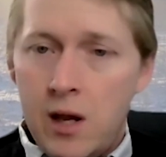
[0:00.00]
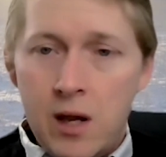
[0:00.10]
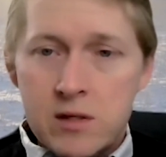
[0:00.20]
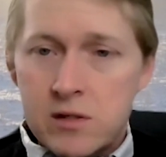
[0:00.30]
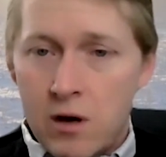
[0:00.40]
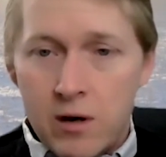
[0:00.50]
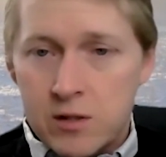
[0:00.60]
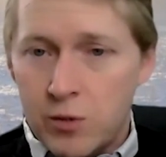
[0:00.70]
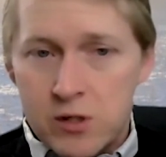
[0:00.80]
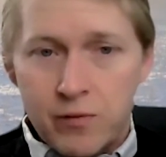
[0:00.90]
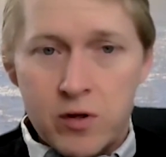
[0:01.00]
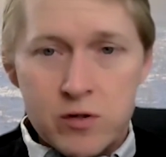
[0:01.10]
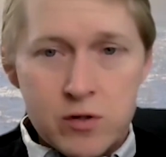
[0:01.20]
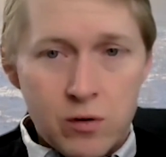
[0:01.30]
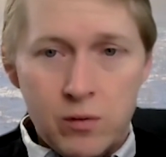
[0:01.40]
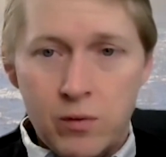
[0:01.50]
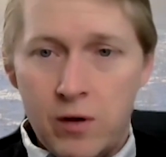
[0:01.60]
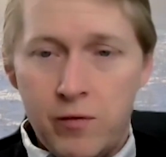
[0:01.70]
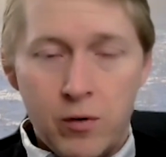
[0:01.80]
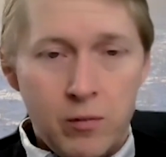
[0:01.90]
It's not as much of a concern
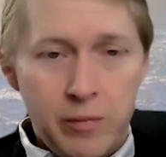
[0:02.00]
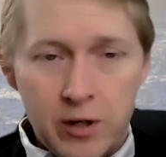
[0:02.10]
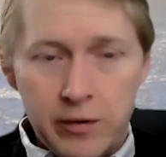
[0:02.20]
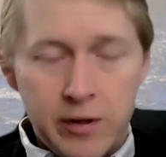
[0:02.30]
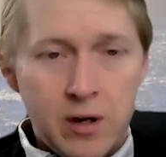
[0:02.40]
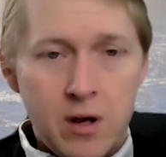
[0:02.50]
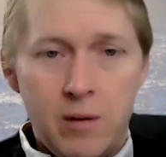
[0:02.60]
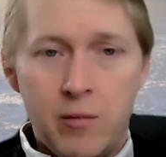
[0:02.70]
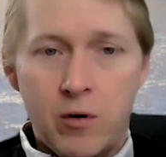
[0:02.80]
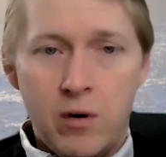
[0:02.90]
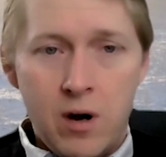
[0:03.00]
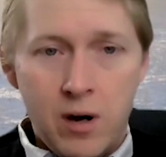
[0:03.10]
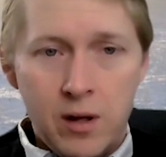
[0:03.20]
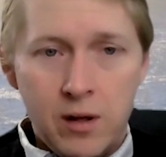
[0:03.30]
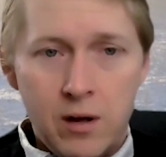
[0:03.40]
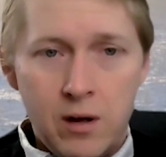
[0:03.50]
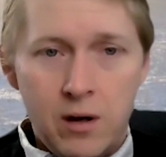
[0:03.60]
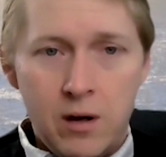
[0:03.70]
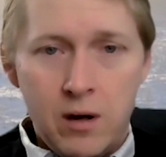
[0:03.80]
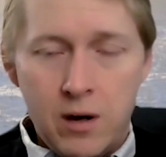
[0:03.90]
if you're a middle income or a
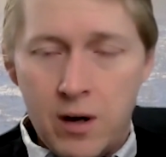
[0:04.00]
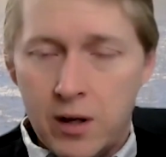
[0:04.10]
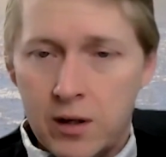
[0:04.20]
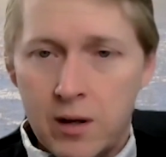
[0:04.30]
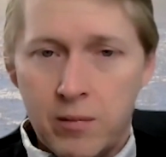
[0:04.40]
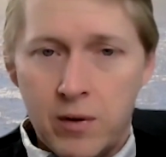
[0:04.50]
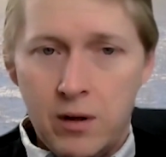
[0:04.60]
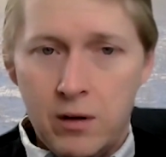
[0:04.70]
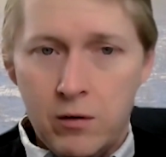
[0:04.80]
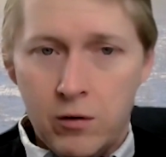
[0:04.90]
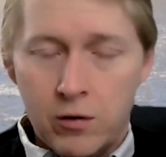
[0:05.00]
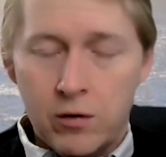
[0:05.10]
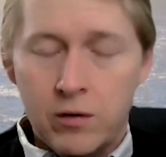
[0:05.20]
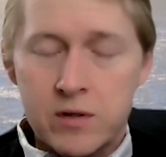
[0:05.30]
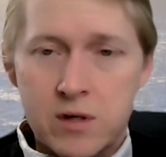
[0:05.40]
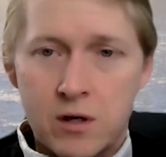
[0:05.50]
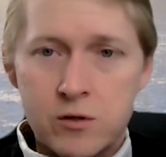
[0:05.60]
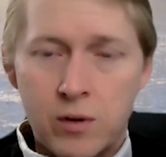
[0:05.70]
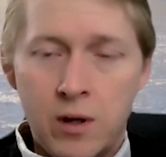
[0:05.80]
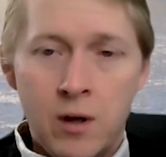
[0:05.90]
high income earner in this
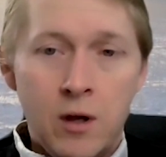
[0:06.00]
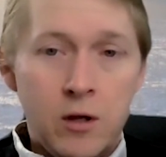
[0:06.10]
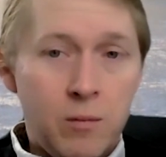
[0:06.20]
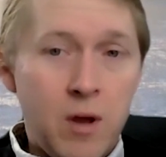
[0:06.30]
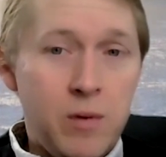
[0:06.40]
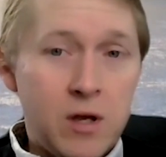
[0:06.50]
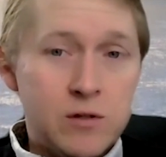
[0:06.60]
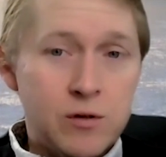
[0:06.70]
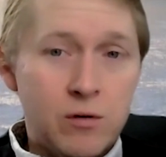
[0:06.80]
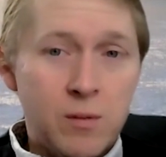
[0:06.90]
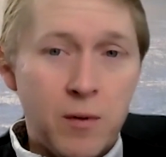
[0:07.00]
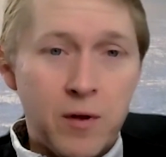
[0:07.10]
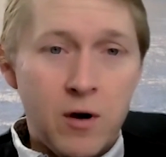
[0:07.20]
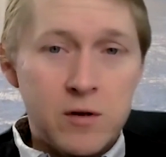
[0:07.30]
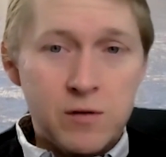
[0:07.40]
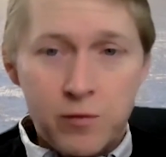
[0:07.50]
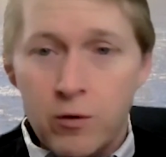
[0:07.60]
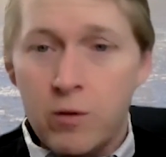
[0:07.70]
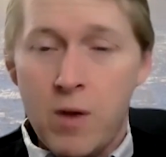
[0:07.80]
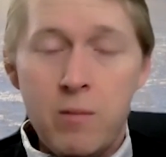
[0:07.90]
country. You may be concerned about the cost of
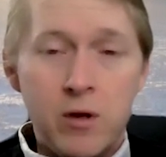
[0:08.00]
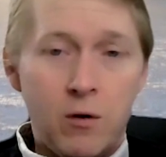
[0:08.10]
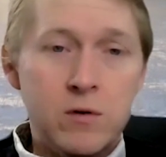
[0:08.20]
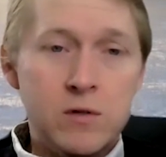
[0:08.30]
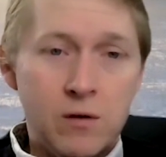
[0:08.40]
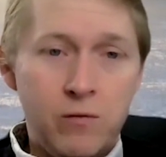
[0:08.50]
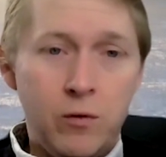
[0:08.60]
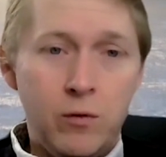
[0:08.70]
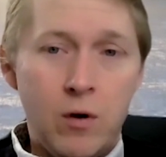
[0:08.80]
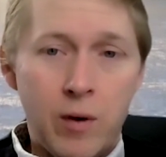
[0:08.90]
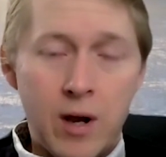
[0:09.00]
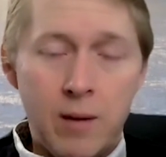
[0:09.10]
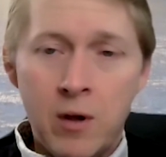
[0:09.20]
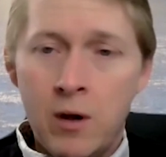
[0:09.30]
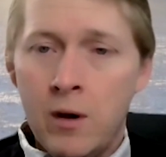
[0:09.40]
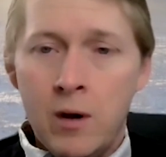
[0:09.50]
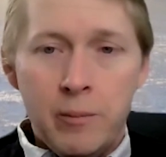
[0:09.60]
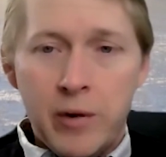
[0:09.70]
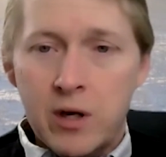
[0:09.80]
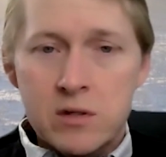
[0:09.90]
food, you may be noticing food going up,
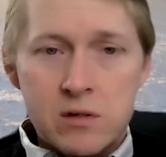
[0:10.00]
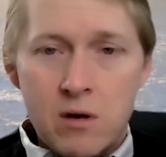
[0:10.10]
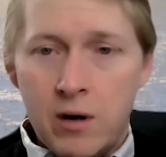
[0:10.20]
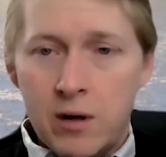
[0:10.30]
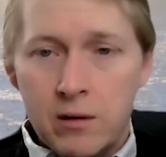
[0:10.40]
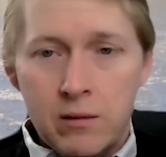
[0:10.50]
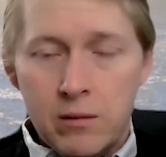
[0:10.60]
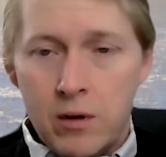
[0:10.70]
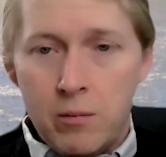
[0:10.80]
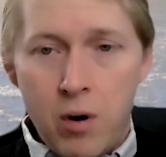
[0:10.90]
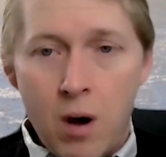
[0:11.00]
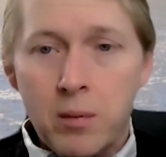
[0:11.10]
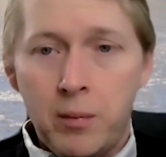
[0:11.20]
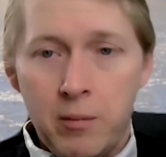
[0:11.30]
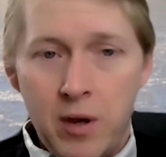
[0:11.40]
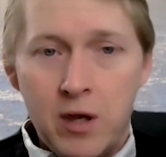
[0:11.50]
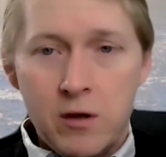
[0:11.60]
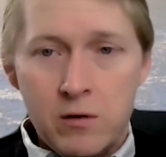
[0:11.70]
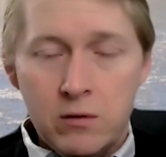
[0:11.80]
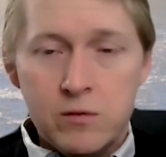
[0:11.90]
but it's not probably making
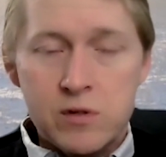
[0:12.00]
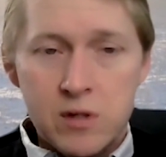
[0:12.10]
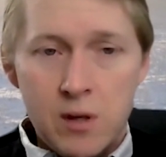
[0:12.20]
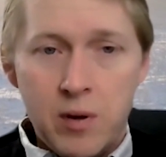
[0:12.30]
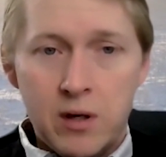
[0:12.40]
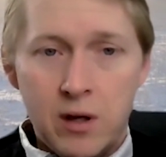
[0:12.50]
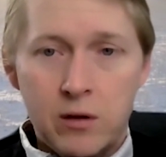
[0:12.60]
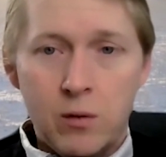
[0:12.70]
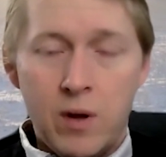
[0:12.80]
you lose sleep at night the